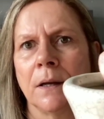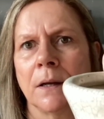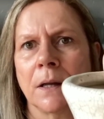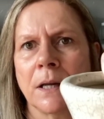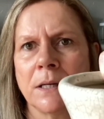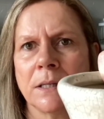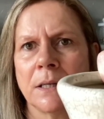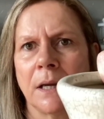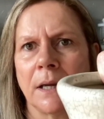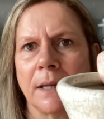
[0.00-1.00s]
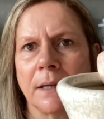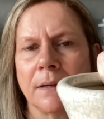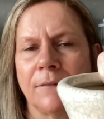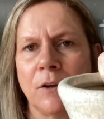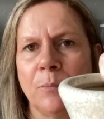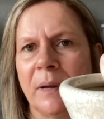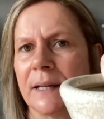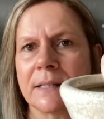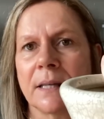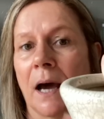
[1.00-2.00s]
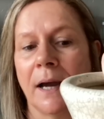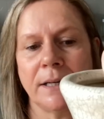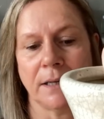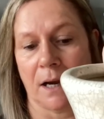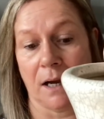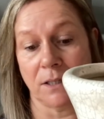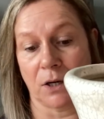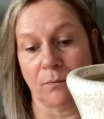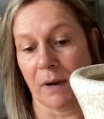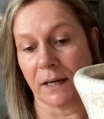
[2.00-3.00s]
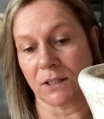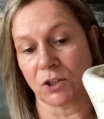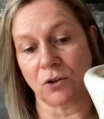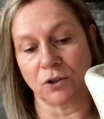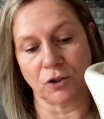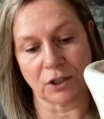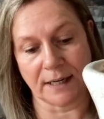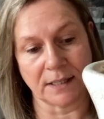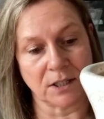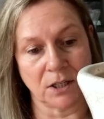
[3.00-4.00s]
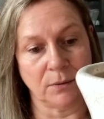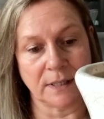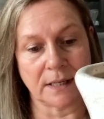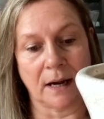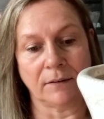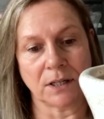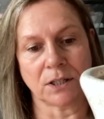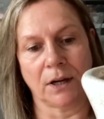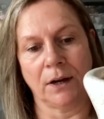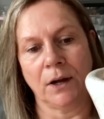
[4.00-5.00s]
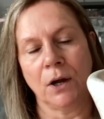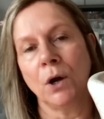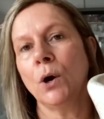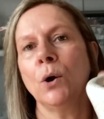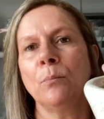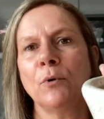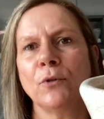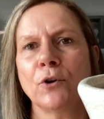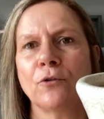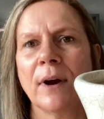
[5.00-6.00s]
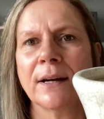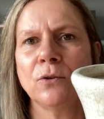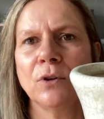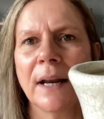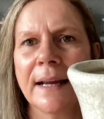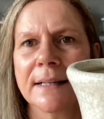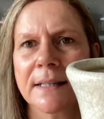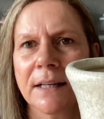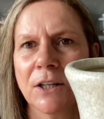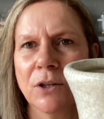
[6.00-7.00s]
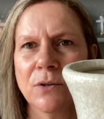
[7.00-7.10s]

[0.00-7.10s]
Can you see a few pits that I don't mind at all? It just adds to its character. But the crackle glaze, can you